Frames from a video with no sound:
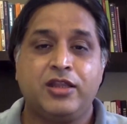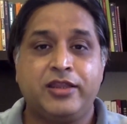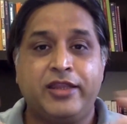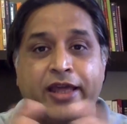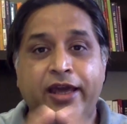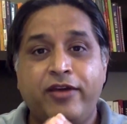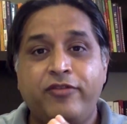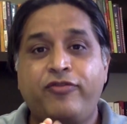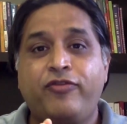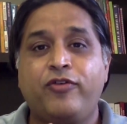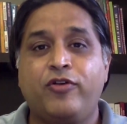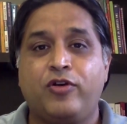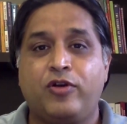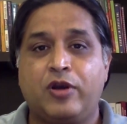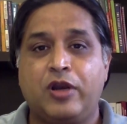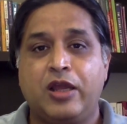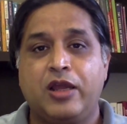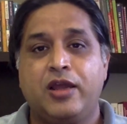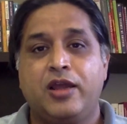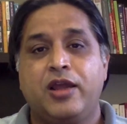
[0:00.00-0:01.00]

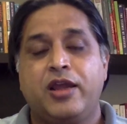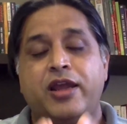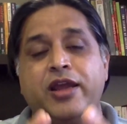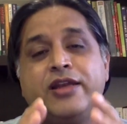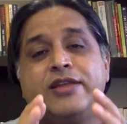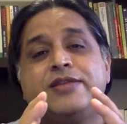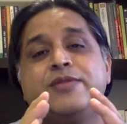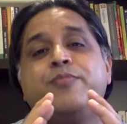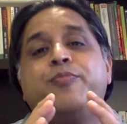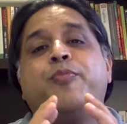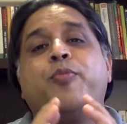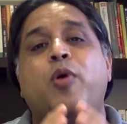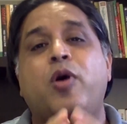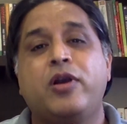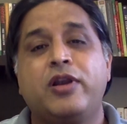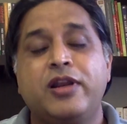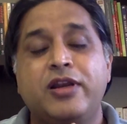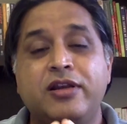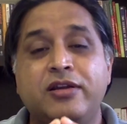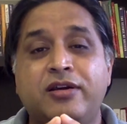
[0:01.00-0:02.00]
Therefore, it is
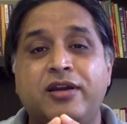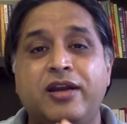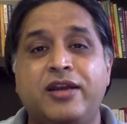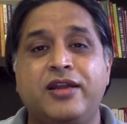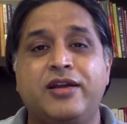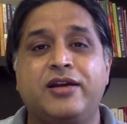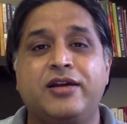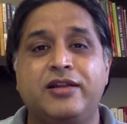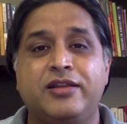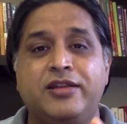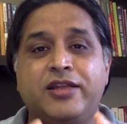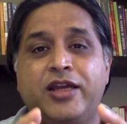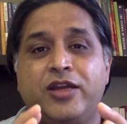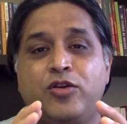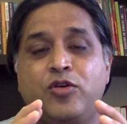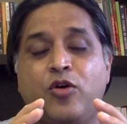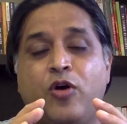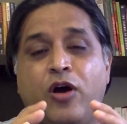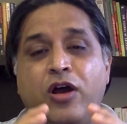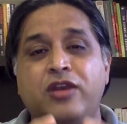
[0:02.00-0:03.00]
important and critical that
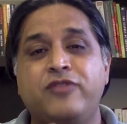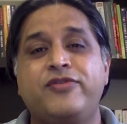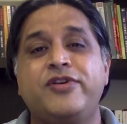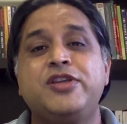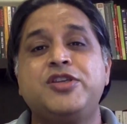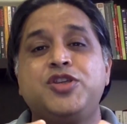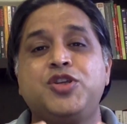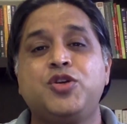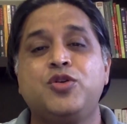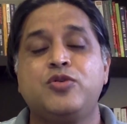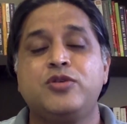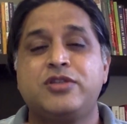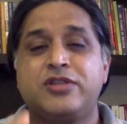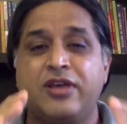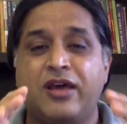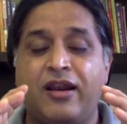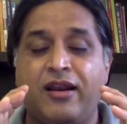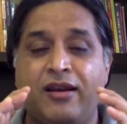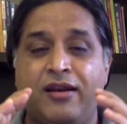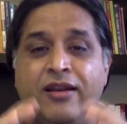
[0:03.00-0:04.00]
you always use
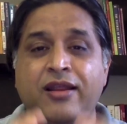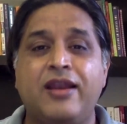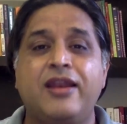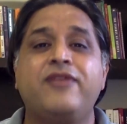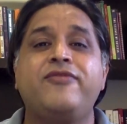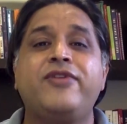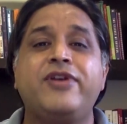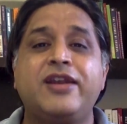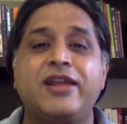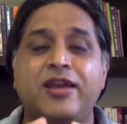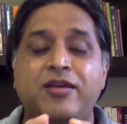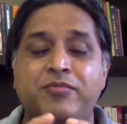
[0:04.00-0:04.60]
relevant